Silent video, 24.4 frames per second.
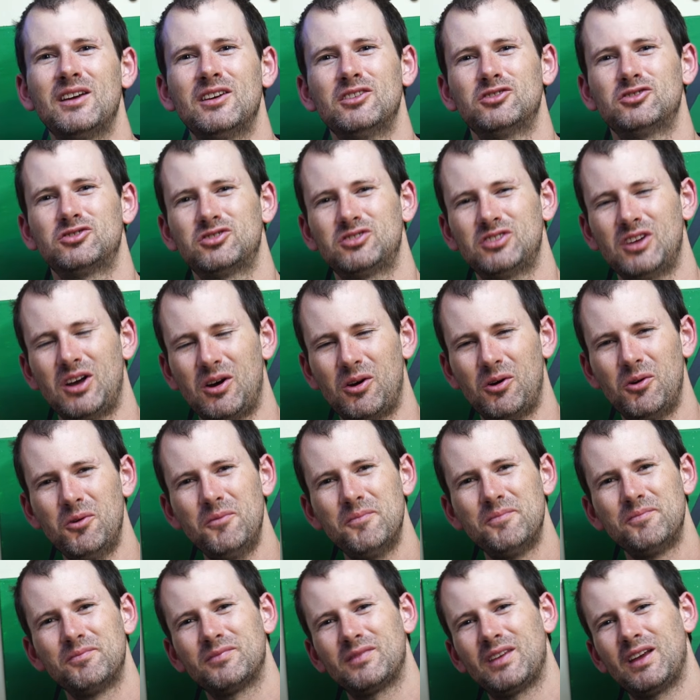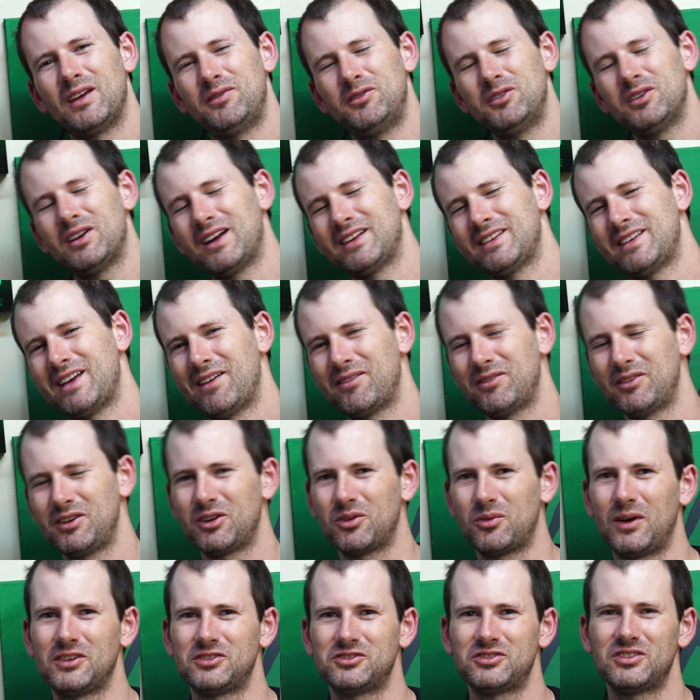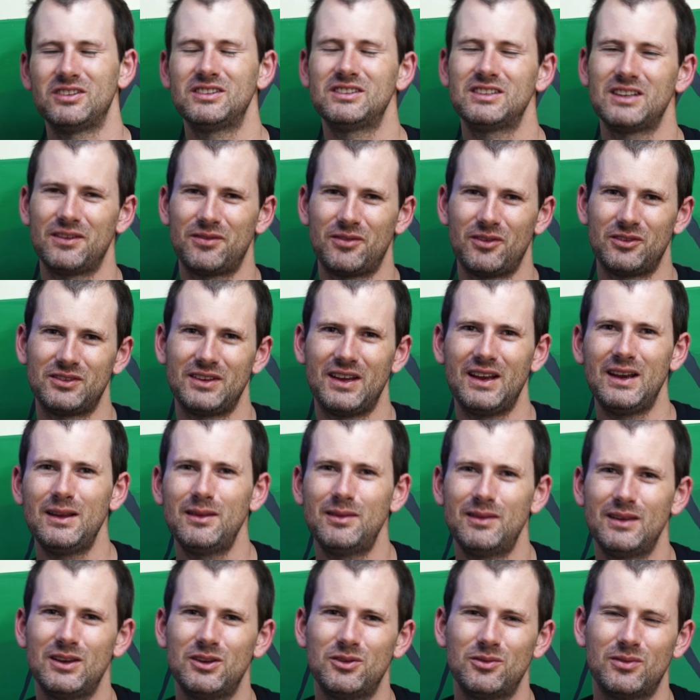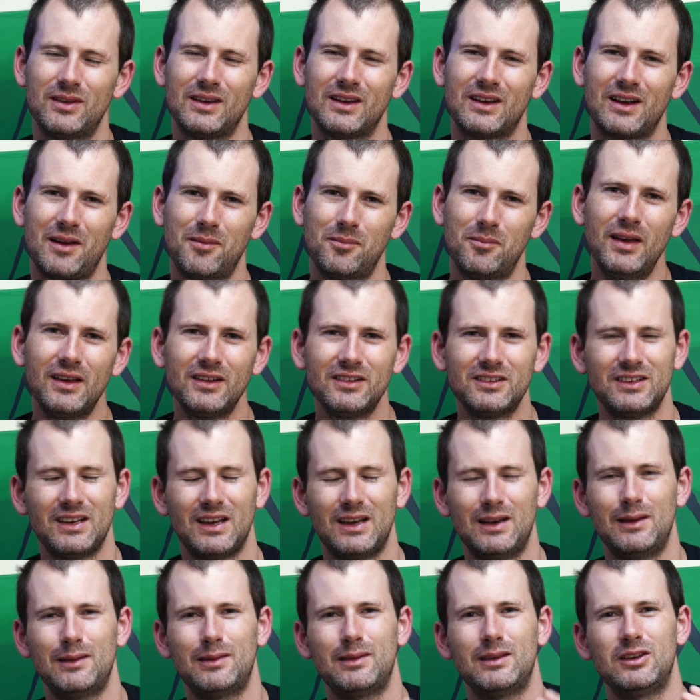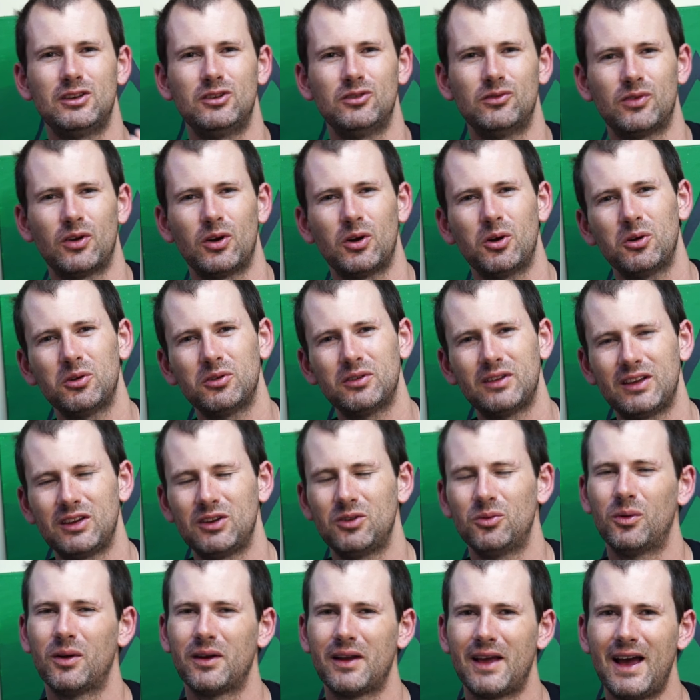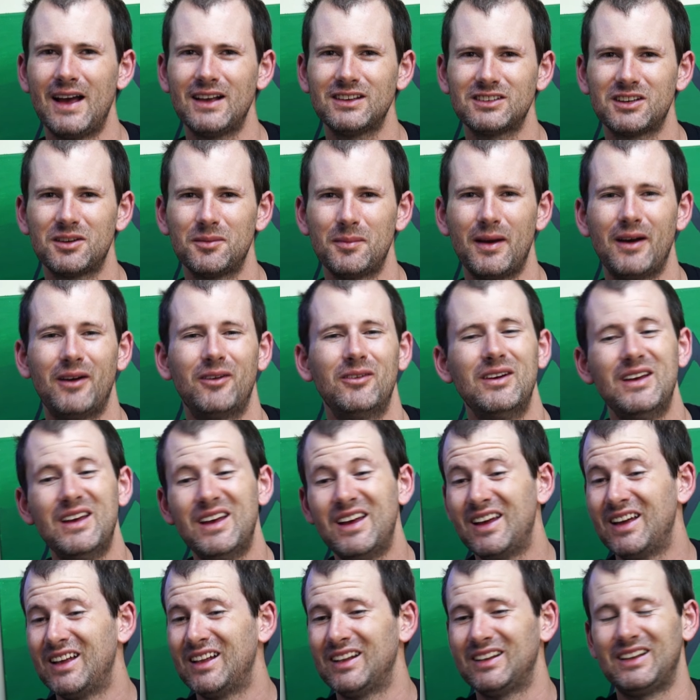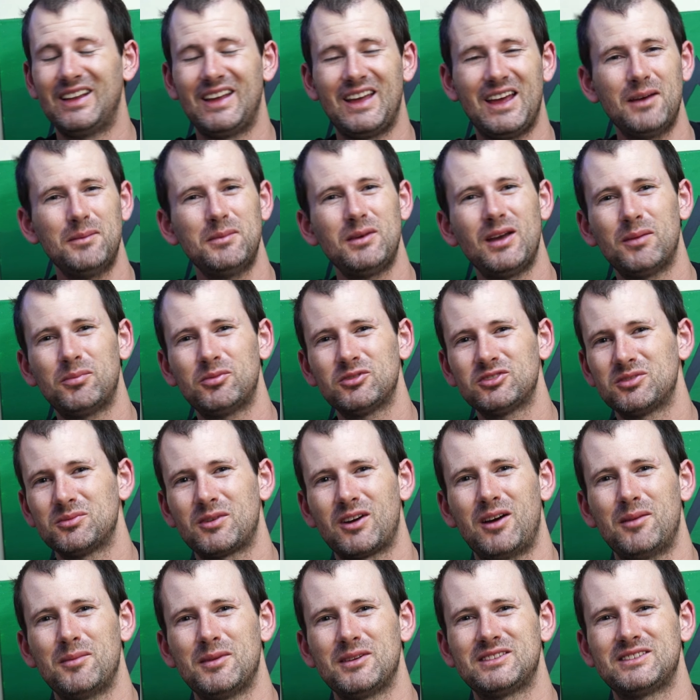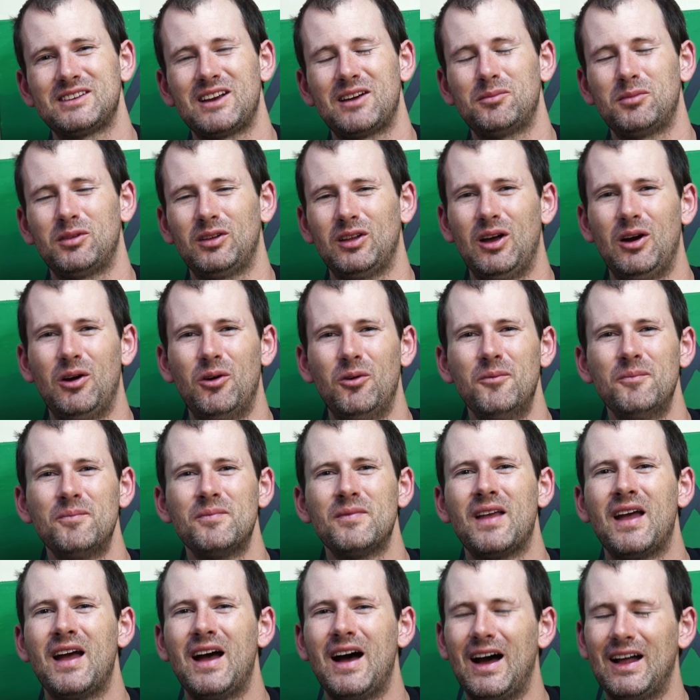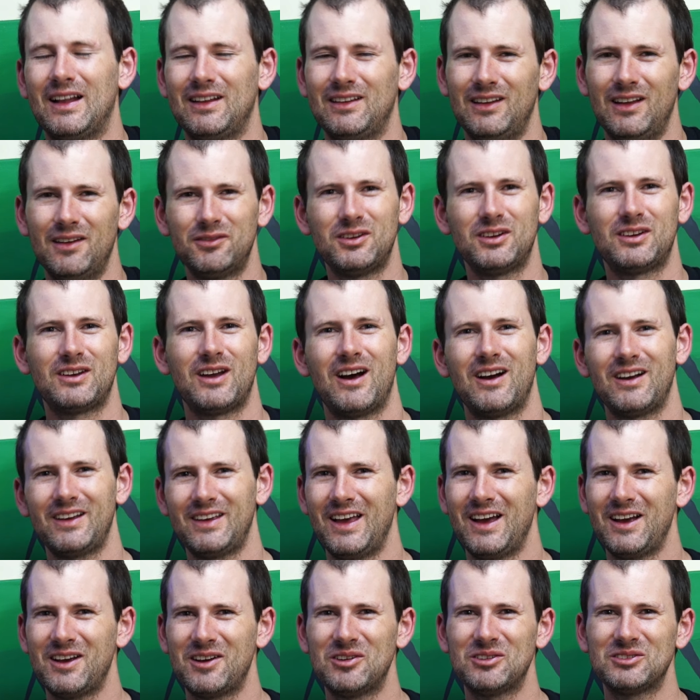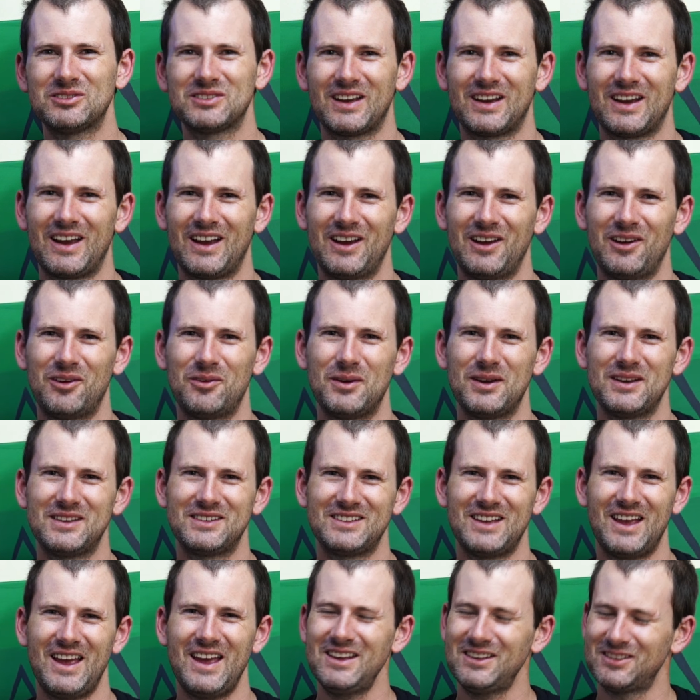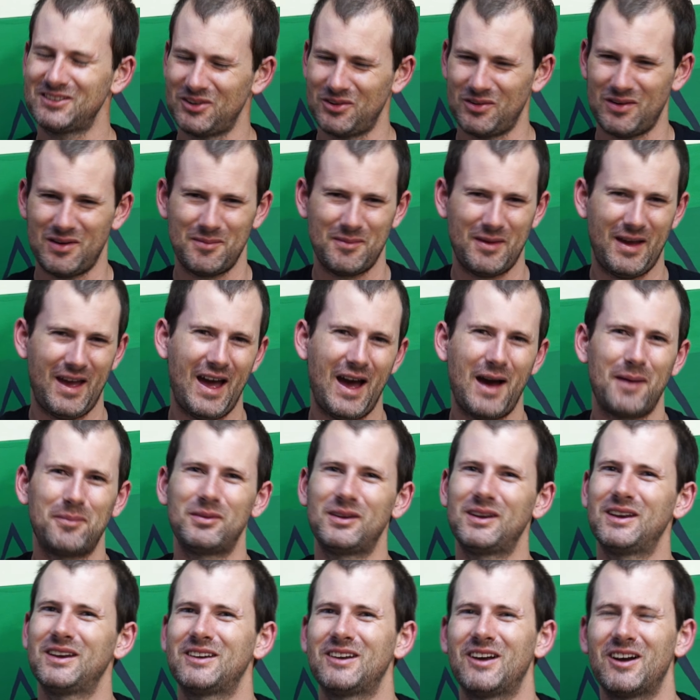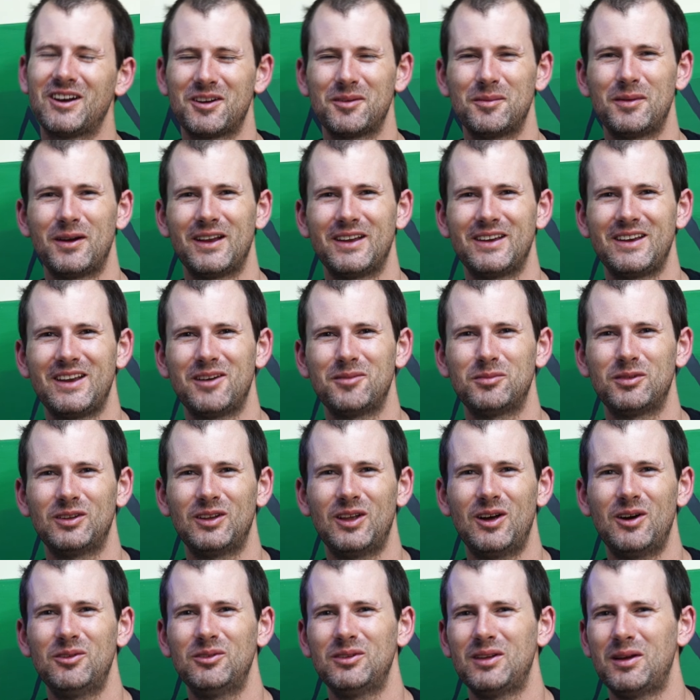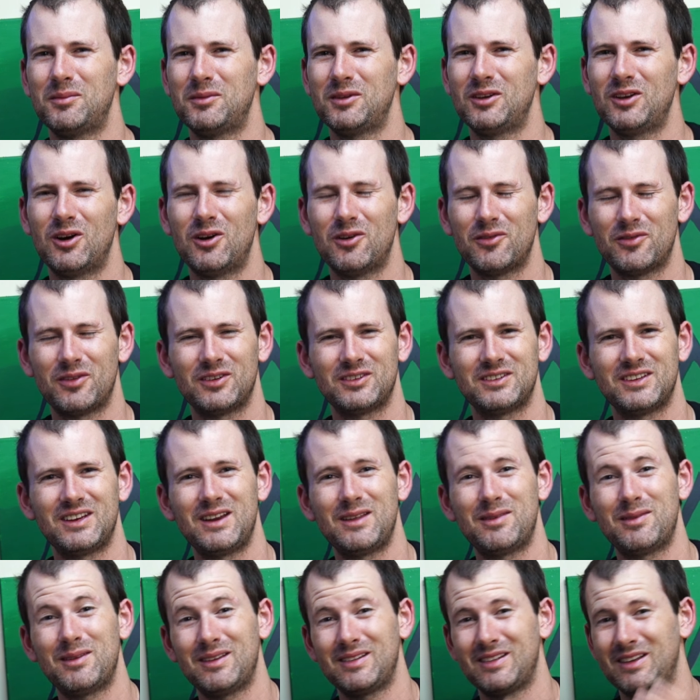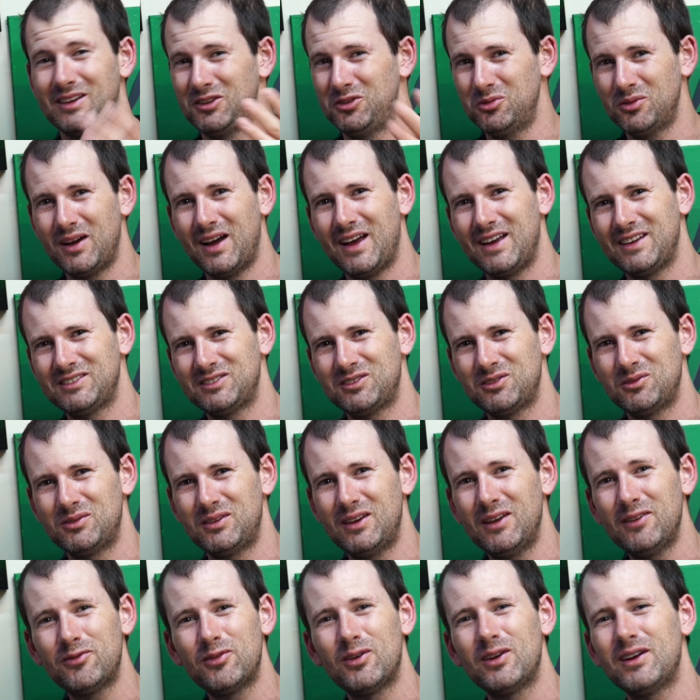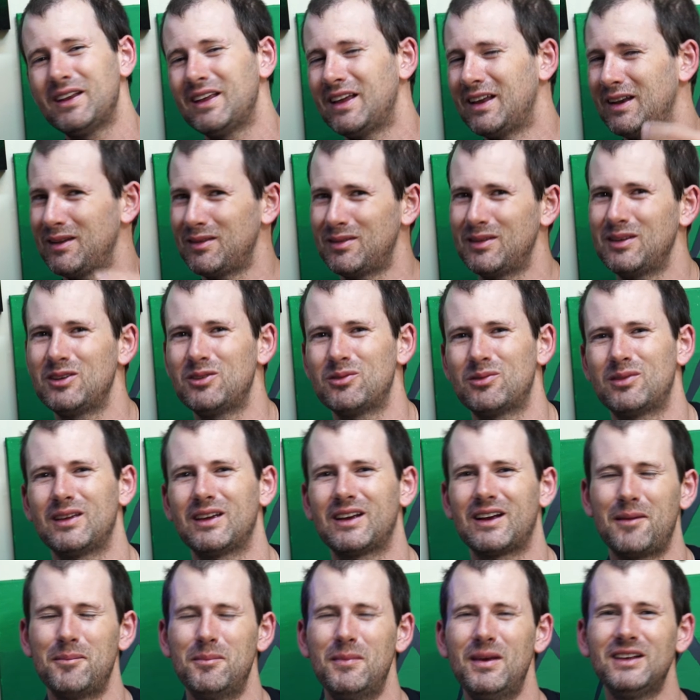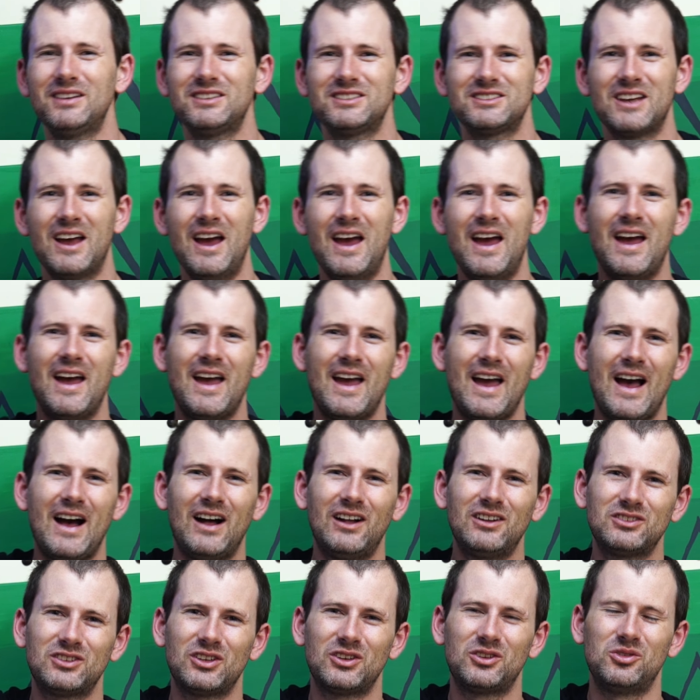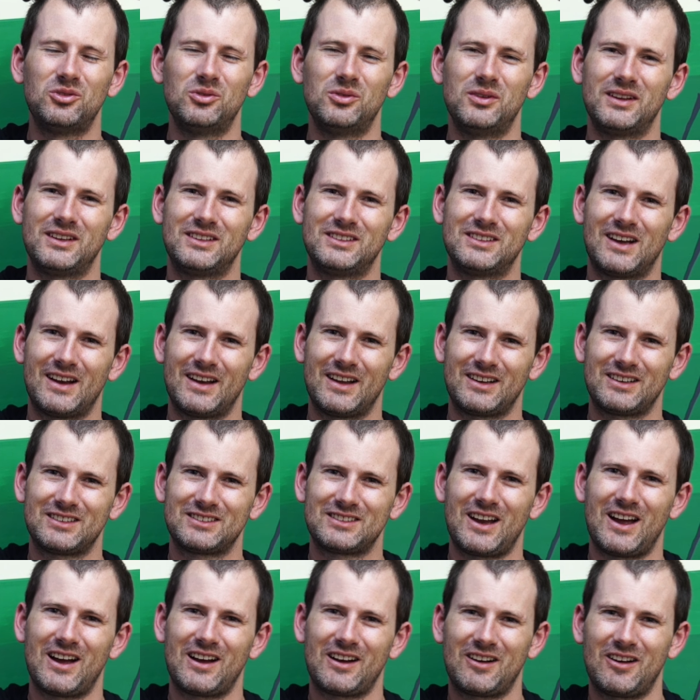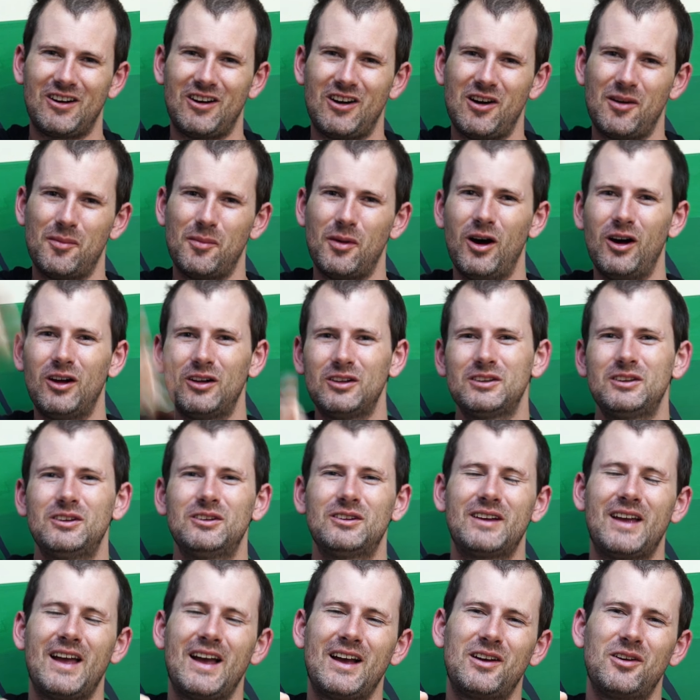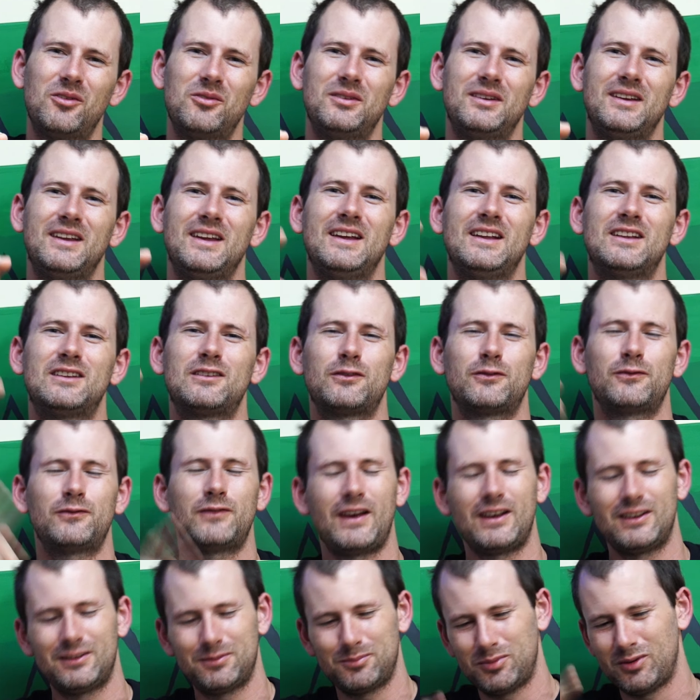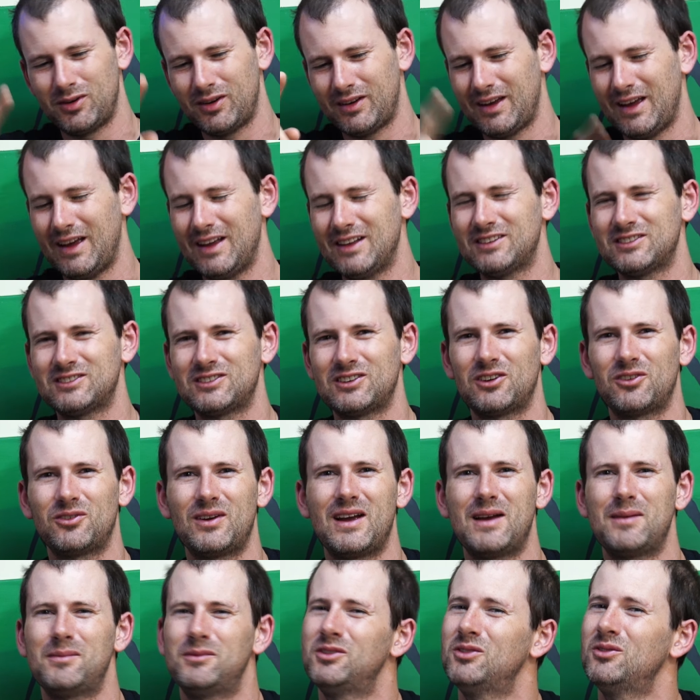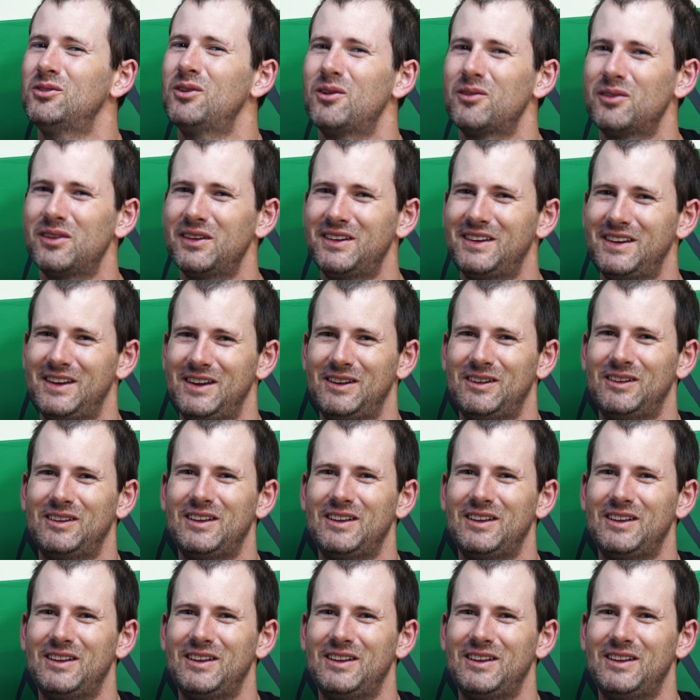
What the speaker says: So, if you guys have any questions, if there's anything you think I missed, anything you've heard that you want to ask about, hit me up with some comments down below. I love to talk geckos, like I always say, so I'm happy to talk about it down below. Let me know if there's anything that you guys do different, anything you think I missed. AltitudeExotics.com, all your gecko needs, Facebook, Instagram, you know the deal.